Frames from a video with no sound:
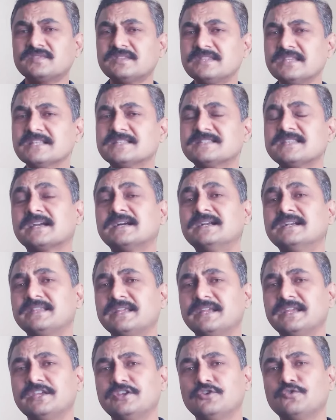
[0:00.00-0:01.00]
Second
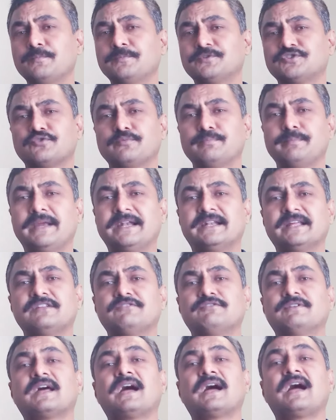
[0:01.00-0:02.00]
thing, you should maintain
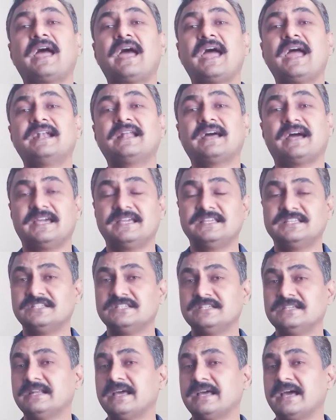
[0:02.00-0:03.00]
your hand
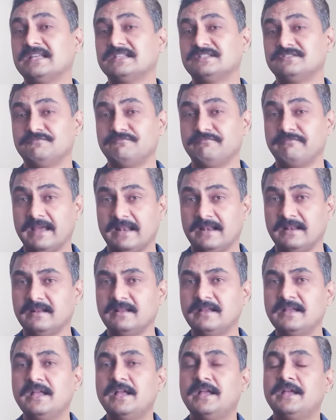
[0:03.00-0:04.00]
hygiene as well.
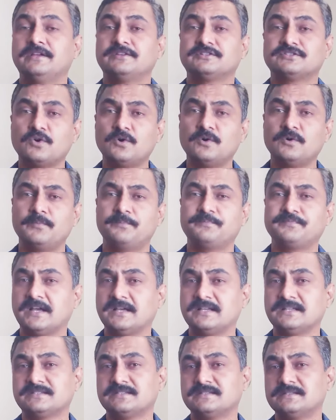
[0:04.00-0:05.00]
So
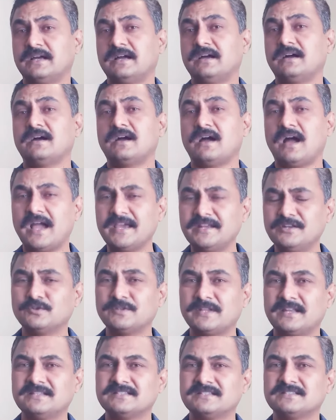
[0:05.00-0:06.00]
I know
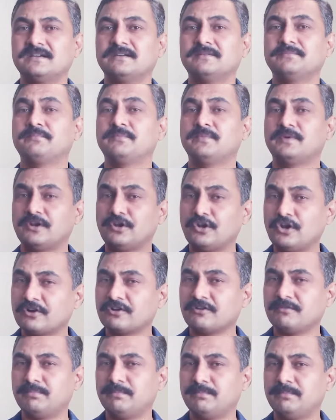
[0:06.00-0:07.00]
there is a lot
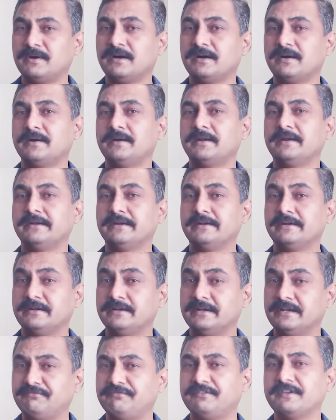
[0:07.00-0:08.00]
of
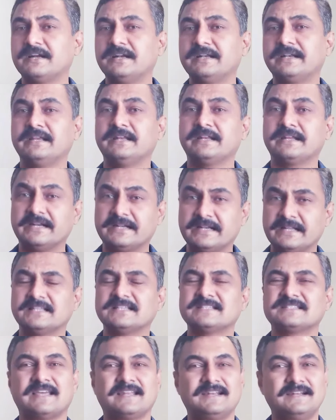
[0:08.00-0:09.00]
difficulty in getting the
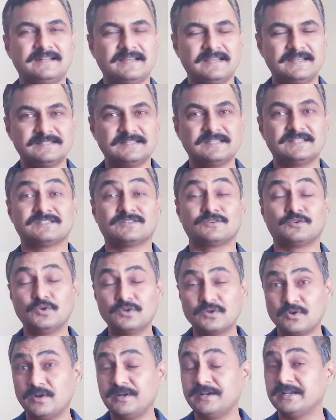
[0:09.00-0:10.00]
sanitizers, good
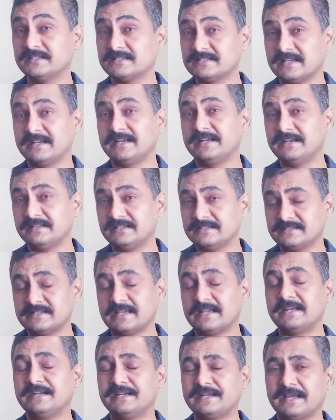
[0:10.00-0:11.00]
quality
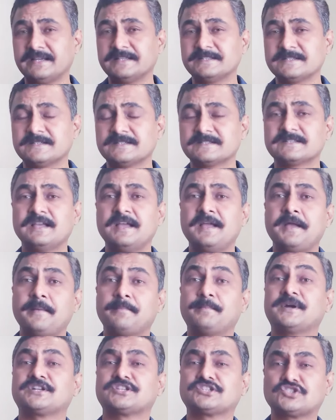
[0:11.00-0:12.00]
sanitizers,
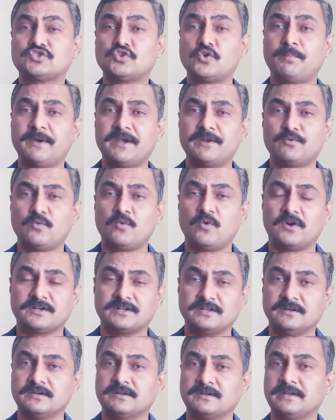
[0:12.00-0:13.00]
but soap and
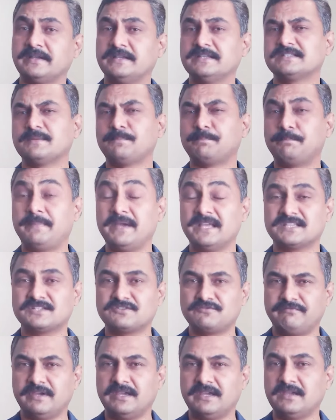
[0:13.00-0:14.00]
water is the best
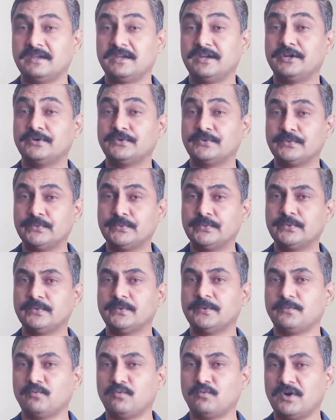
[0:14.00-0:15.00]
way
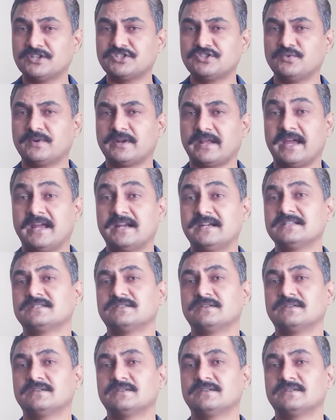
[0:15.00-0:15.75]
to wash your hands.